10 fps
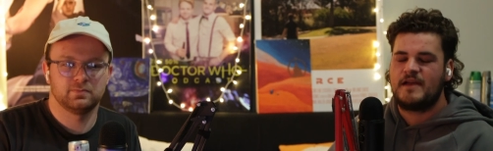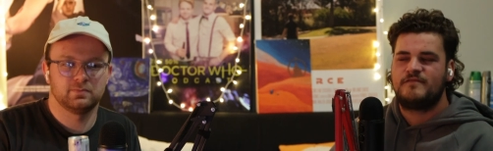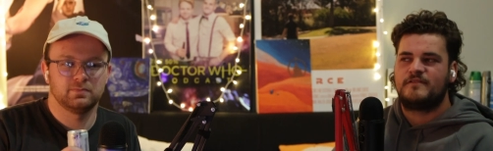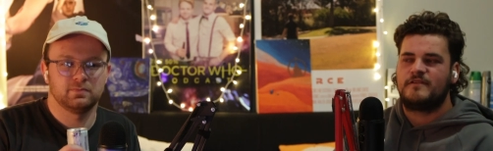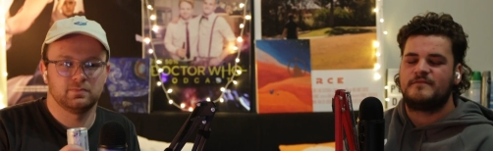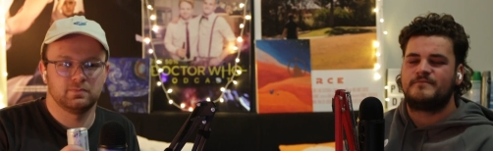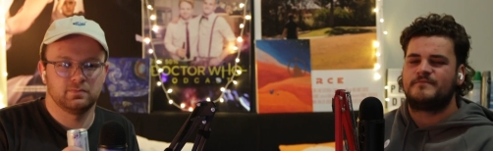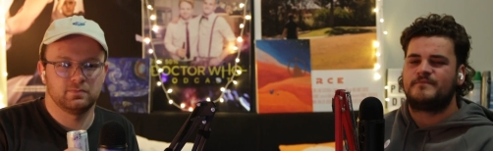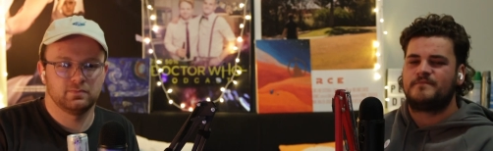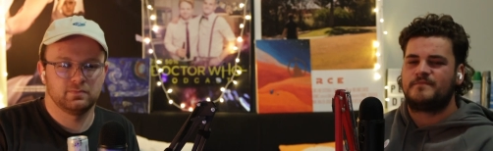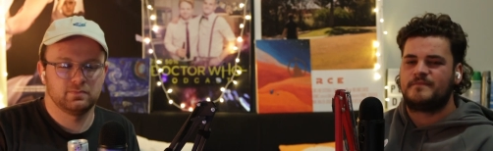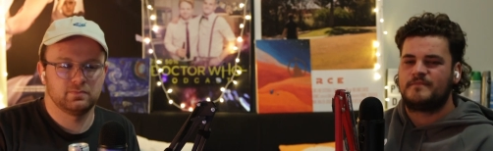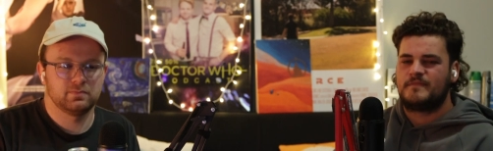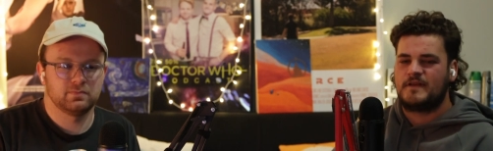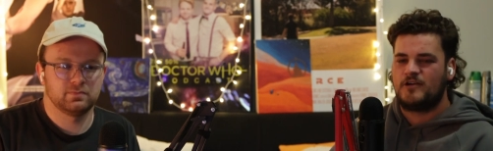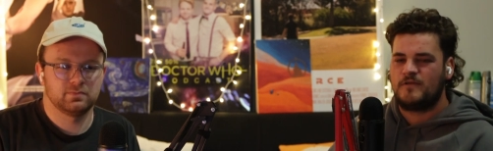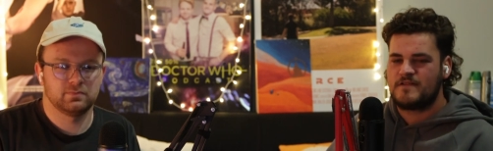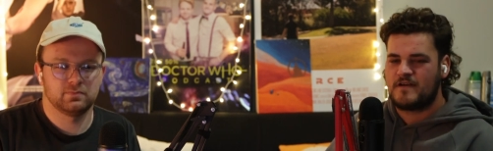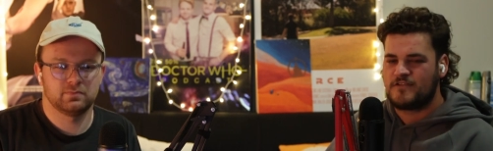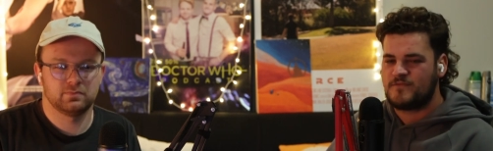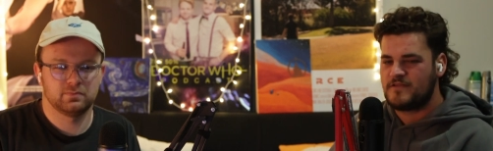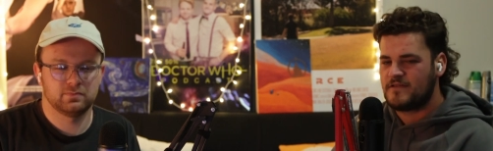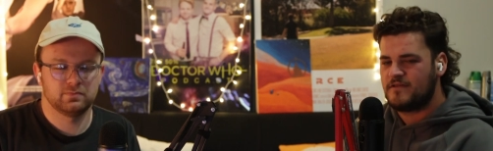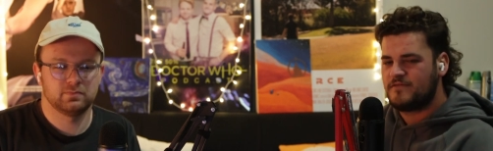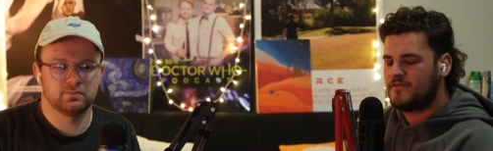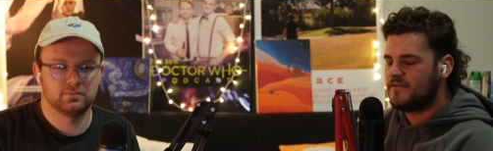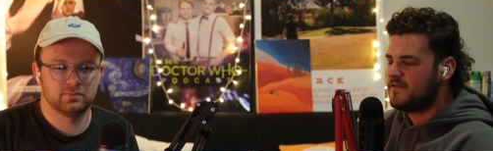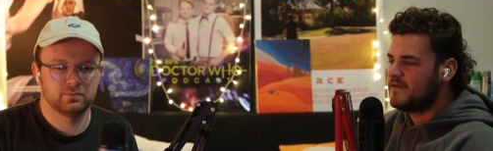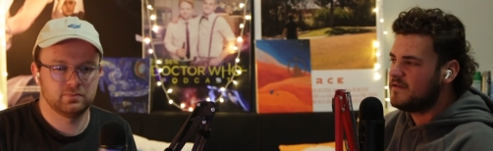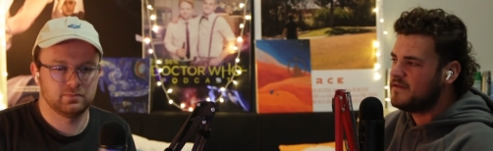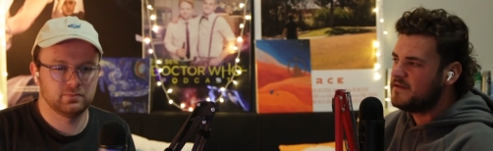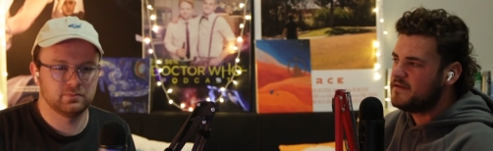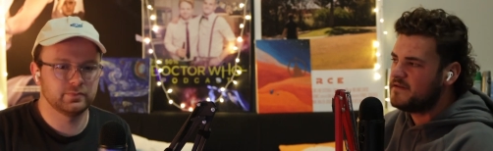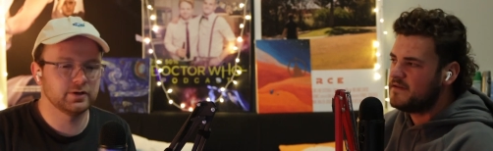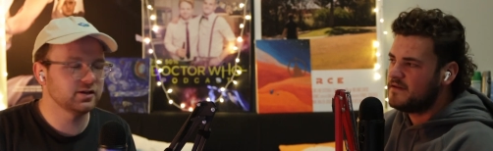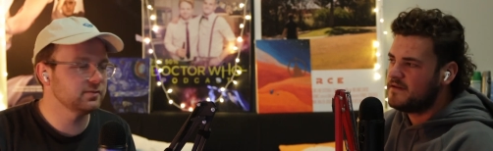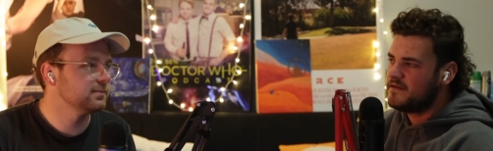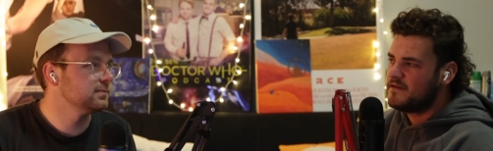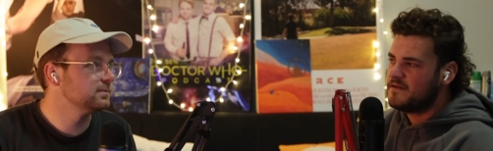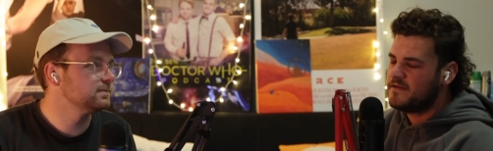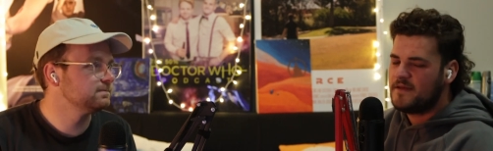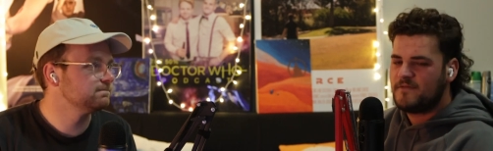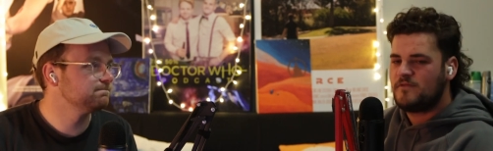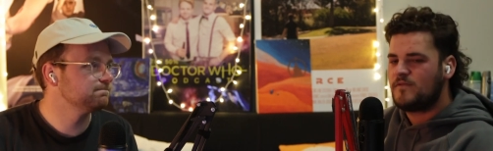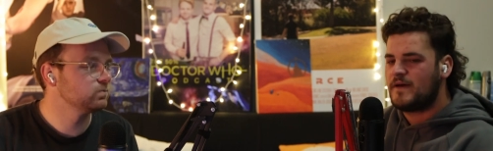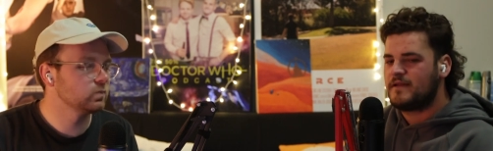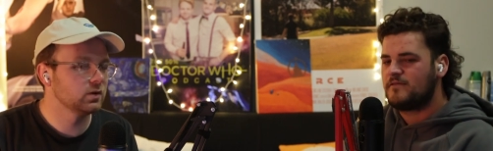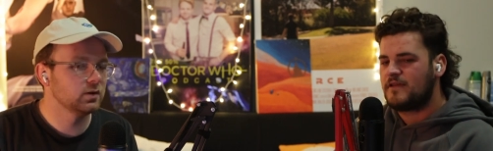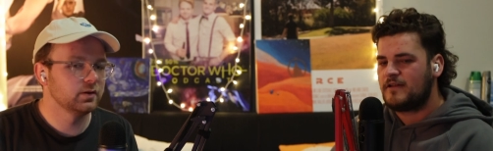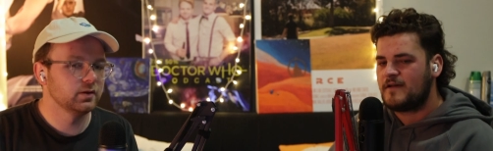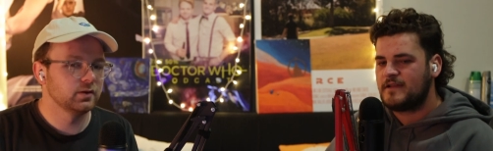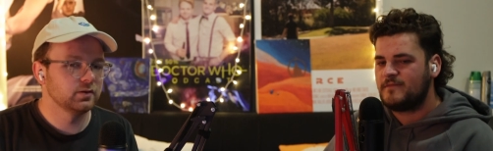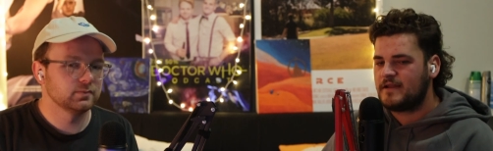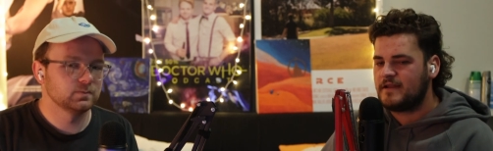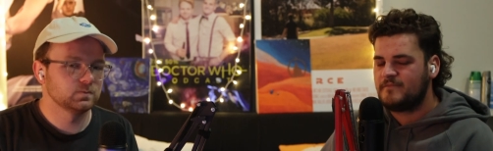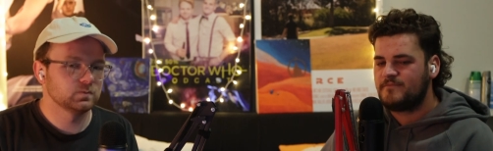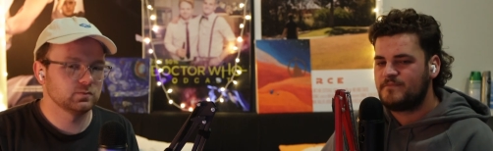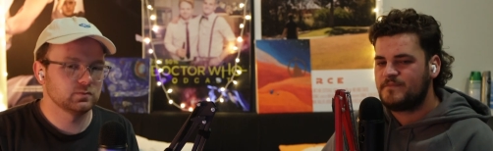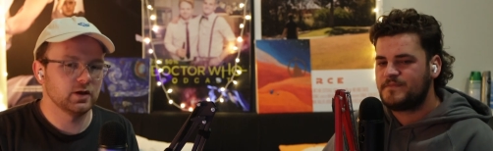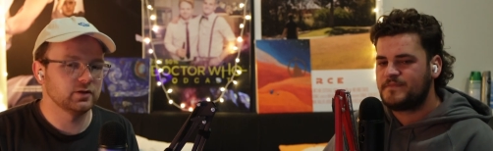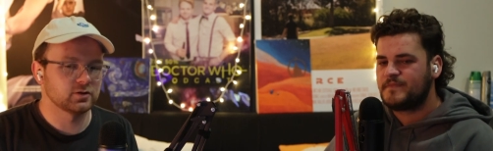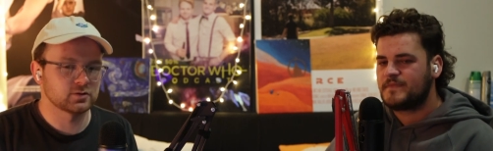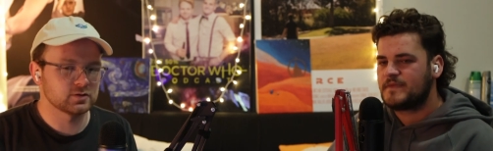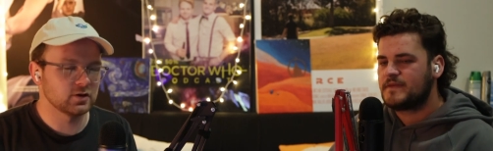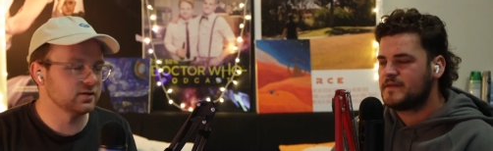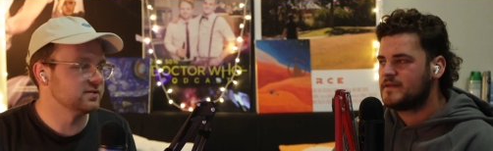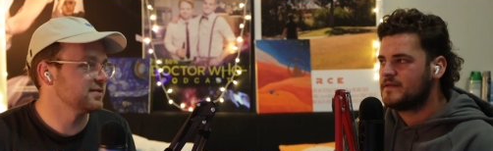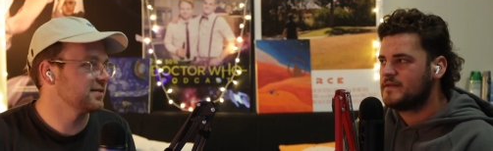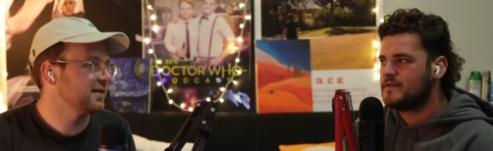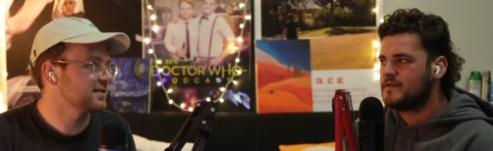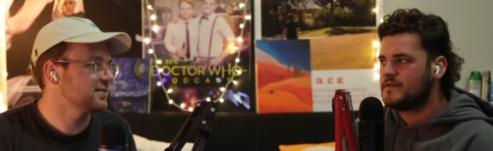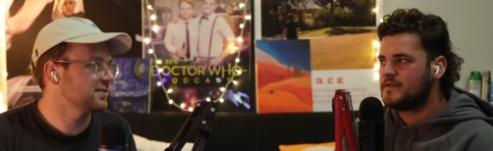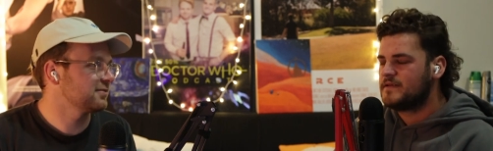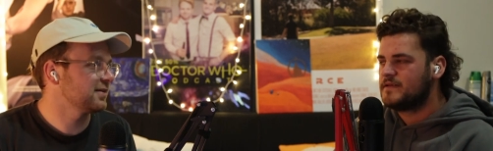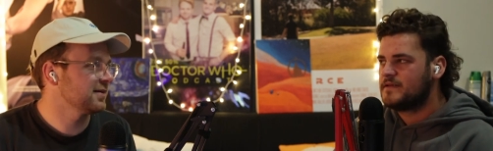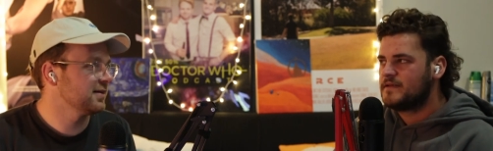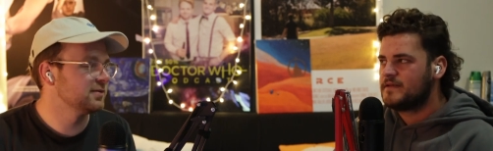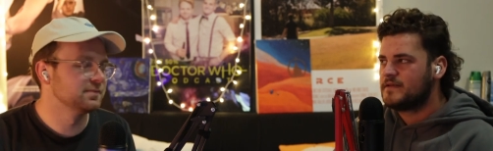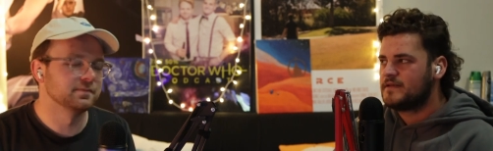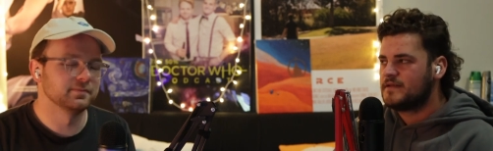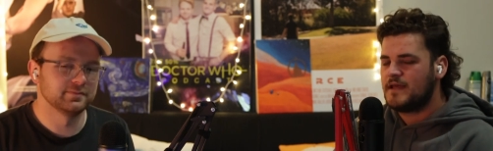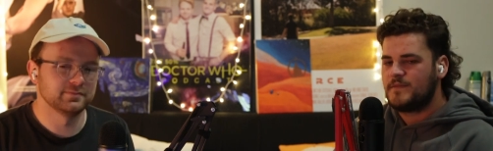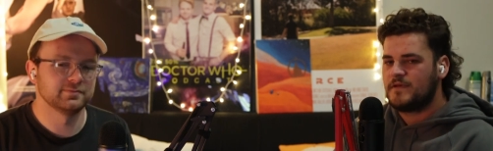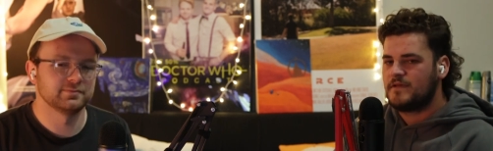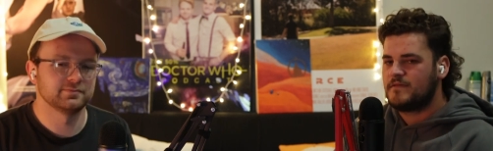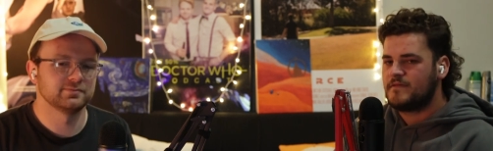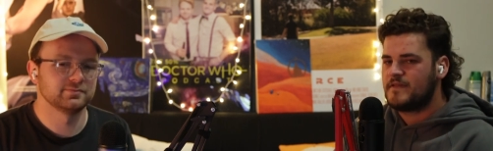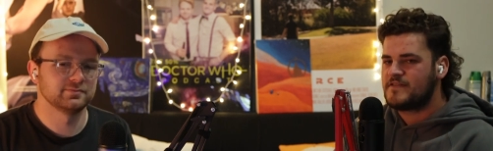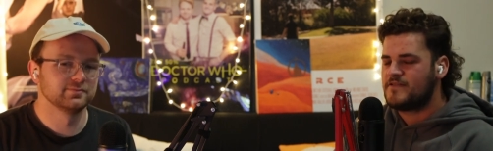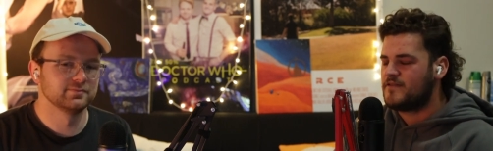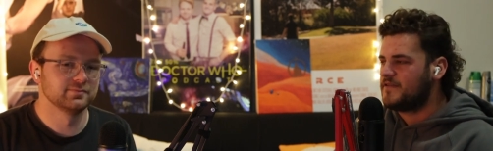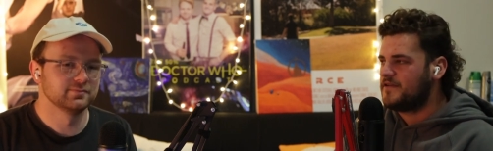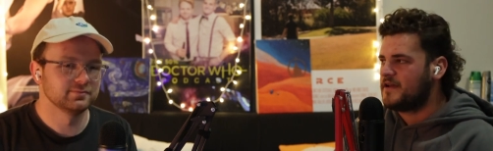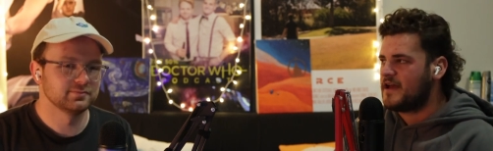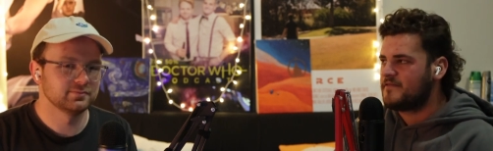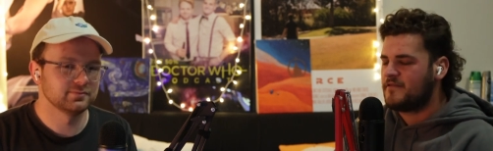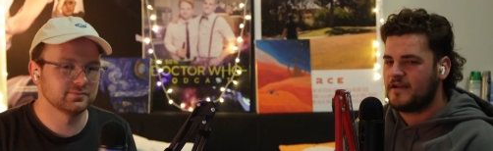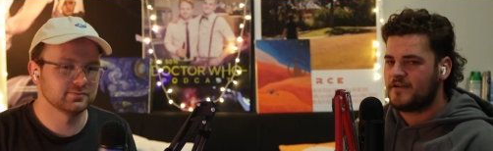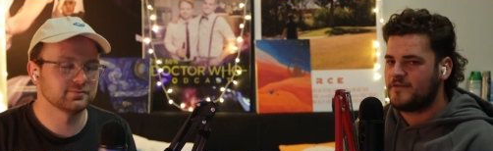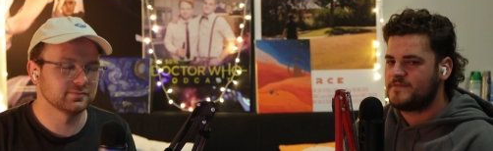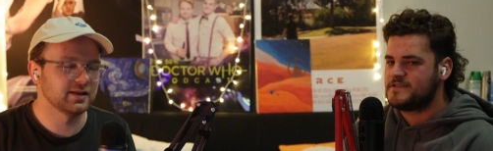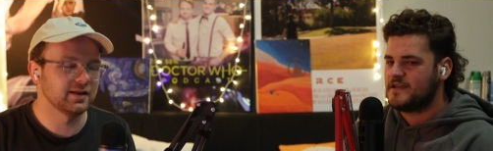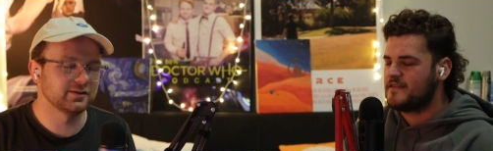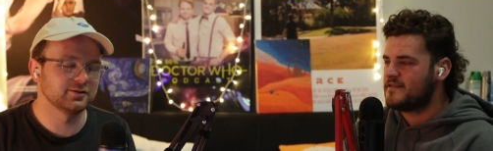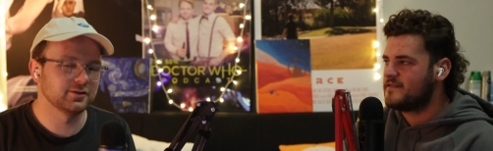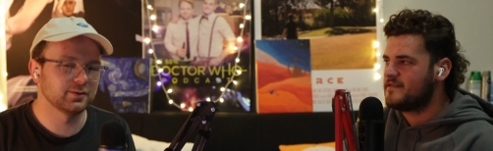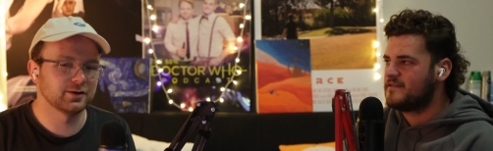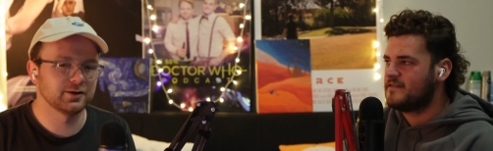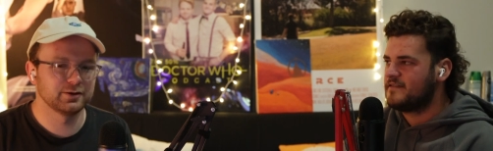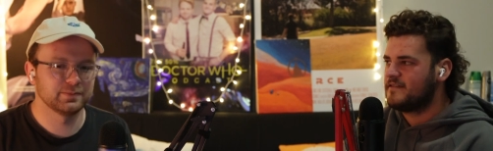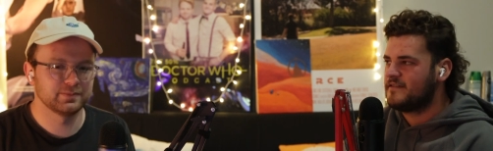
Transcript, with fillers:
Speaker 1: pay for it? I always ask myself. Money? Yeah, but what money? We don't have any money.
Speaker 2: Our doctor's got into the Galactic credit card.
Speaker 1: Yeah, but it's not. They don't have credit card machines. No, they do. Don't worry.